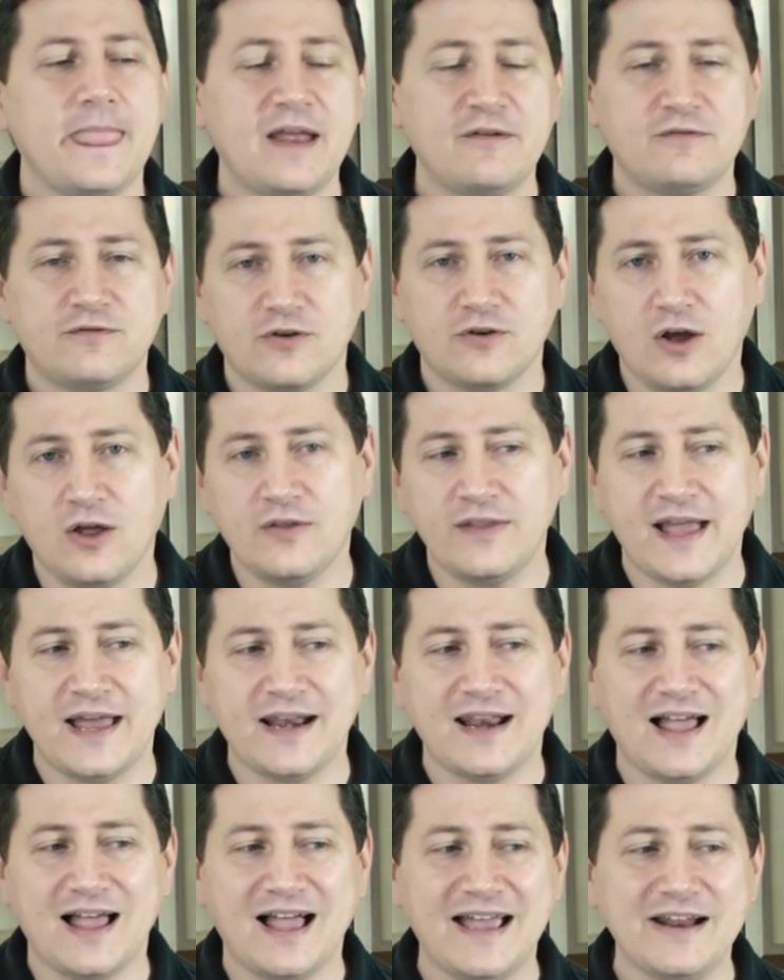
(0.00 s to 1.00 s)
And for all
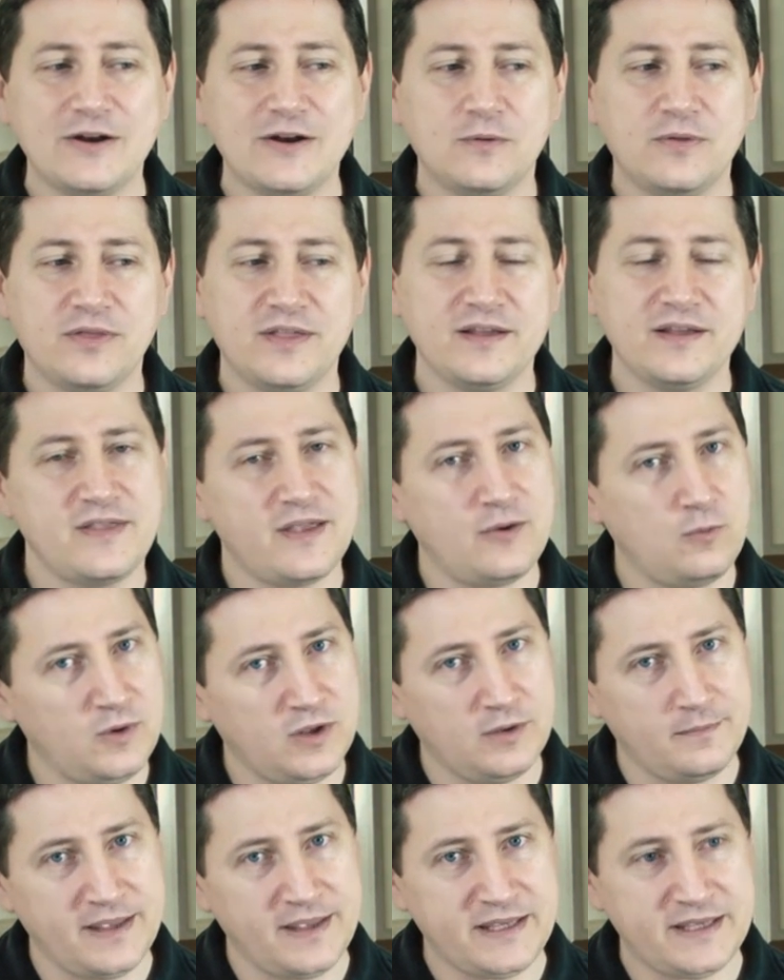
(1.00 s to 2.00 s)
that, I don't think they
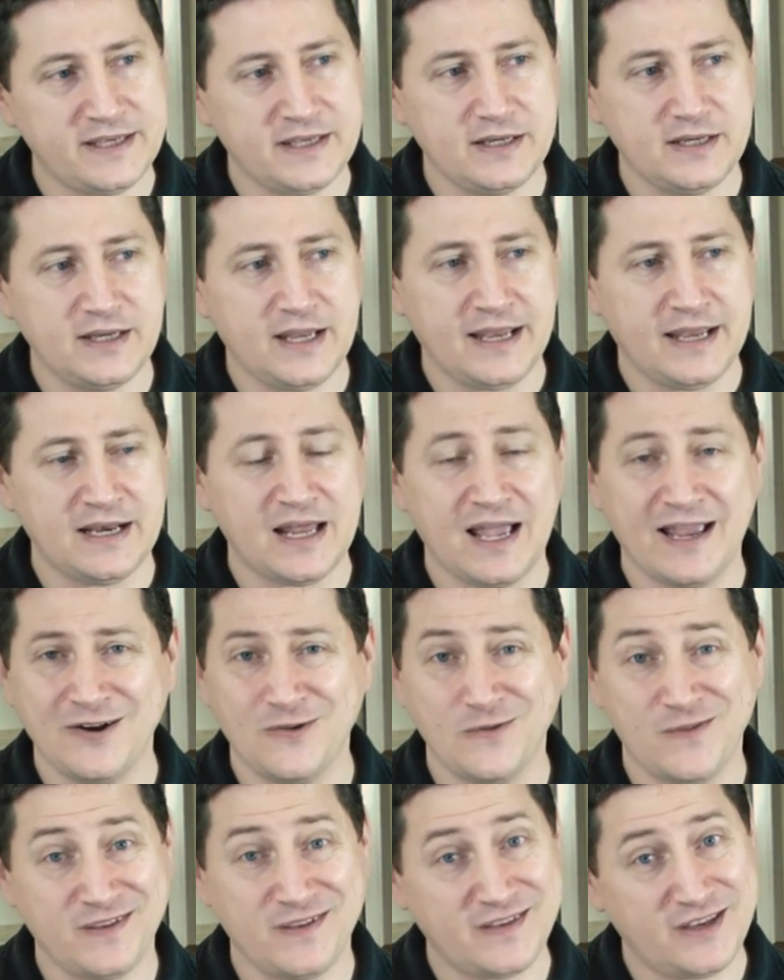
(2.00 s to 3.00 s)
will make it, and I
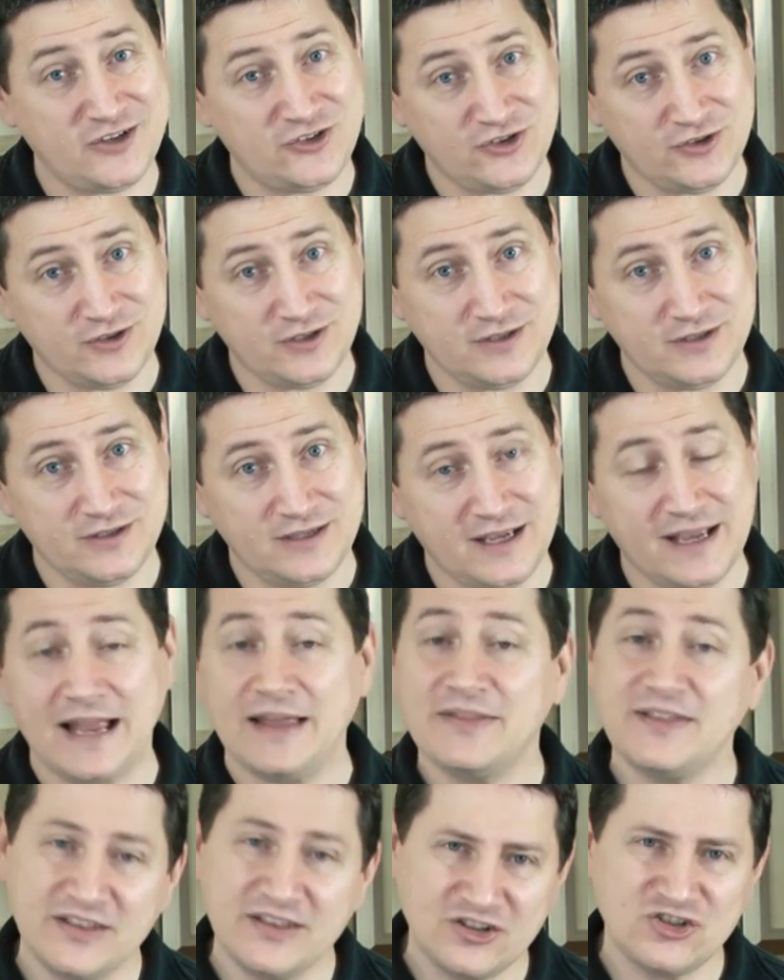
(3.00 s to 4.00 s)
don't think they should. I,
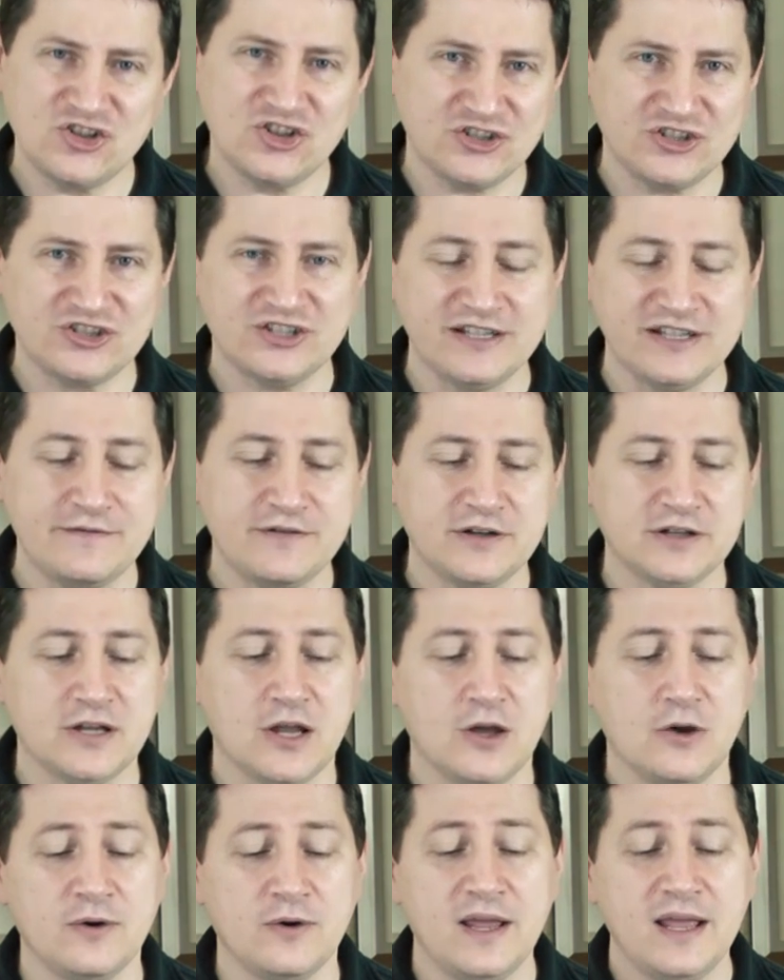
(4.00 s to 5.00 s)
I think they should just leave it
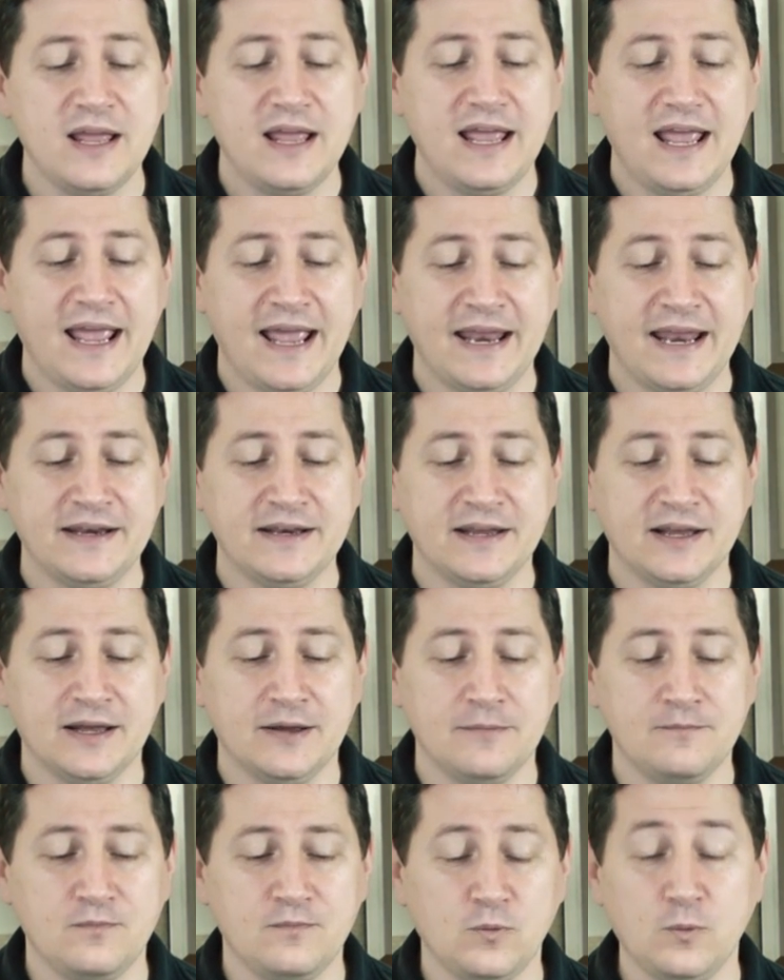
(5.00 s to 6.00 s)
alone, and
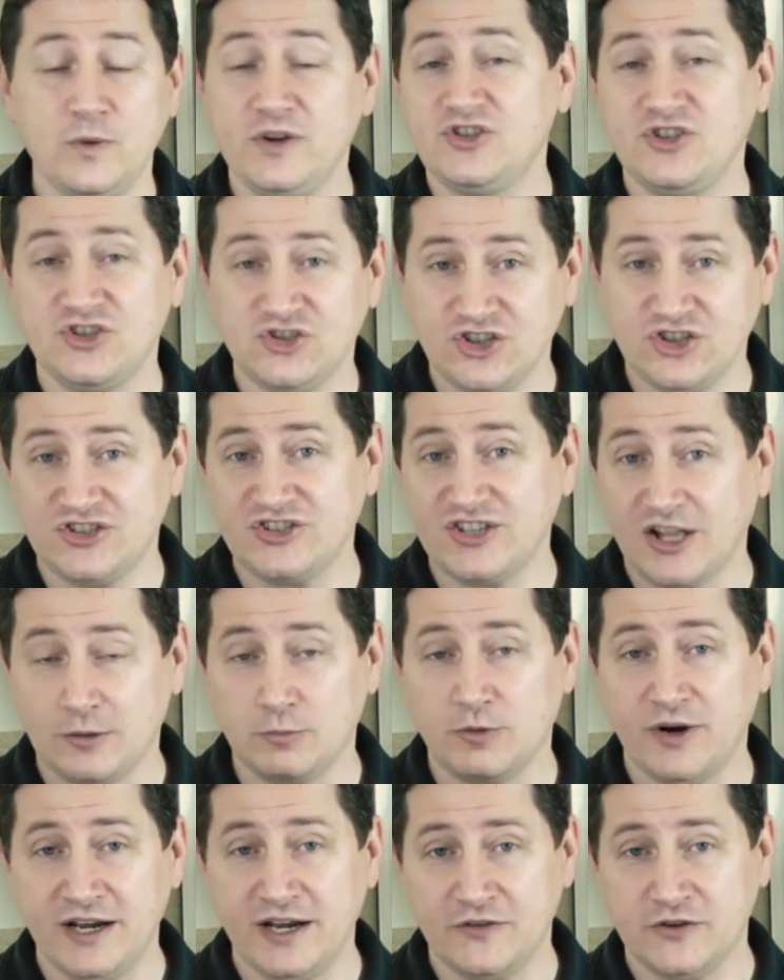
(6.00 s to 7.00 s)
um, we should just
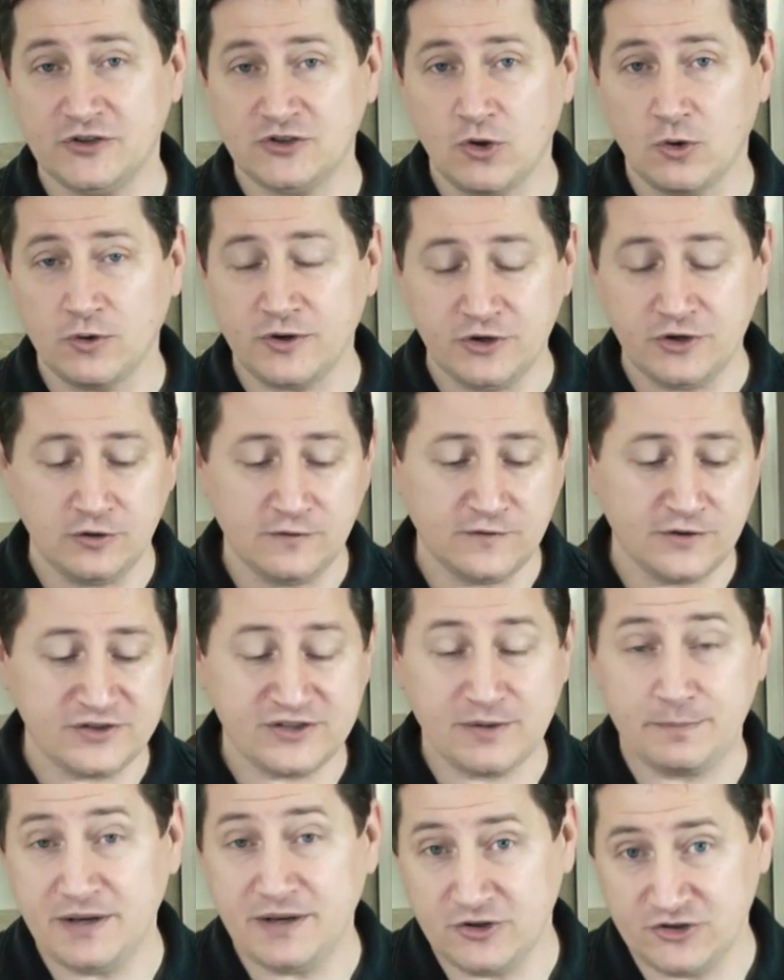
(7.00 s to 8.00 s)
celebrate in the Tolkien
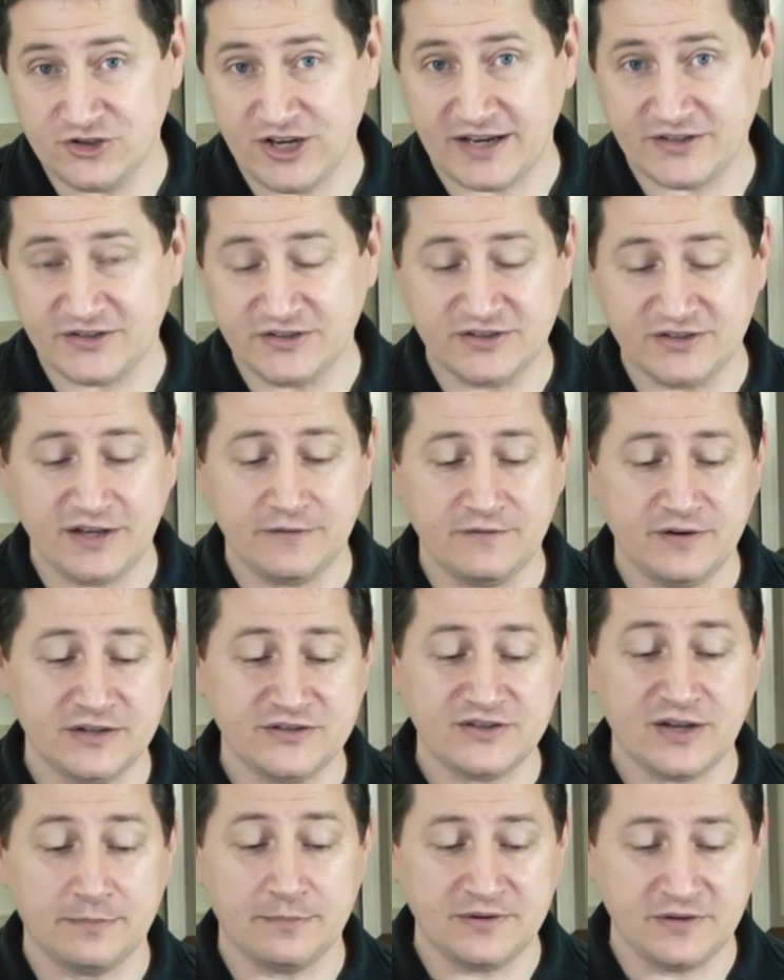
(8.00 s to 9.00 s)
universe that Peter Jackson has given
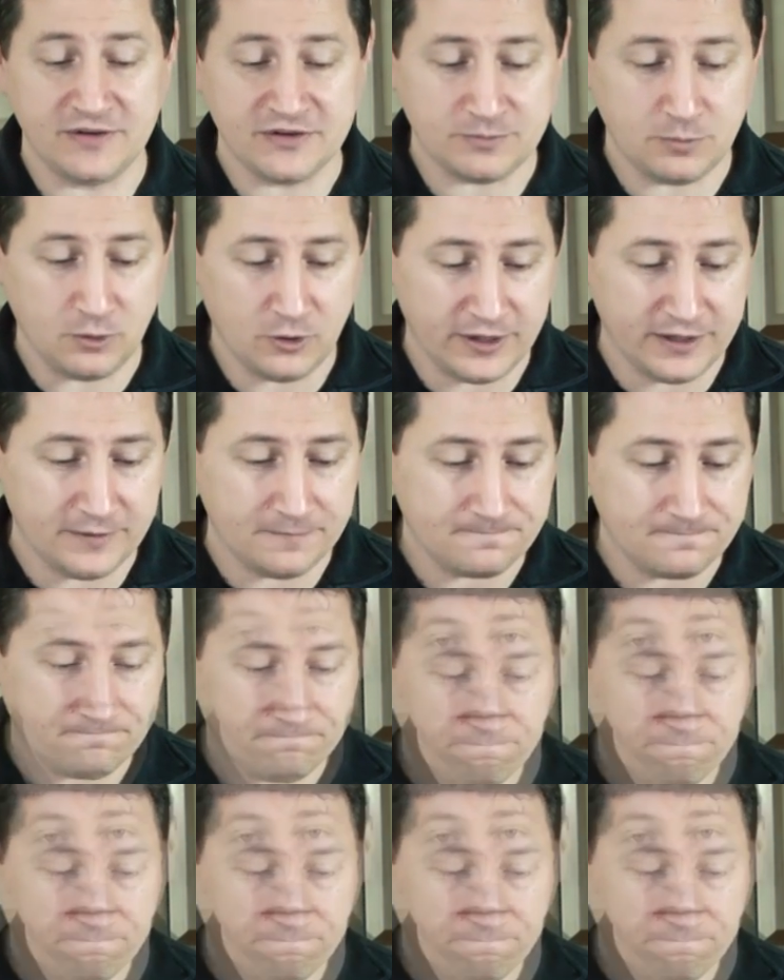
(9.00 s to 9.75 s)
us up to this point.